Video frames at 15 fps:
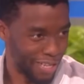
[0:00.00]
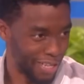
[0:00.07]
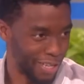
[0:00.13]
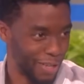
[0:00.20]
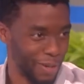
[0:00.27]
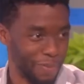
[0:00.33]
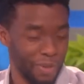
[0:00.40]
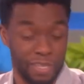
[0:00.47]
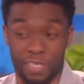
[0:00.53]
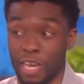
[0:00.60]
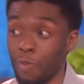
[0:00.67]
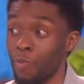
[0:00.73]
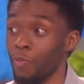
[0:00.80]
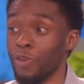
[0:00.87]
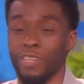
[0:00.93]
With him, because
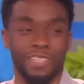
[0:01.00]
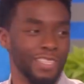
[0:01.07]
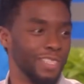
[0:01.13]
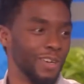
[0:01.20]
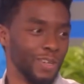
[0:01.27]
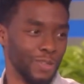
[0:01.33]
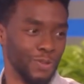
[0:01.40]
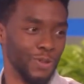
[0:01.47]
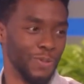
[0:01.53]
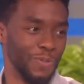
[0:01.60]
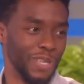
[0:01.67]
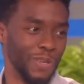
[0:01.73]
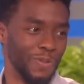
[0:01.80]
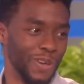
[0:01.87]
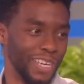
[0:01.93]
I wanted to talk to
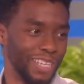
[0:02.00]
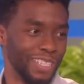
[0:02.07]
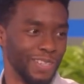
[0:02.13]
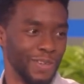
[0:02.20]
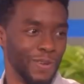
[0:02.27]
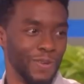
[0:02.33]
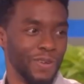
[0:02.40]
him anyway. So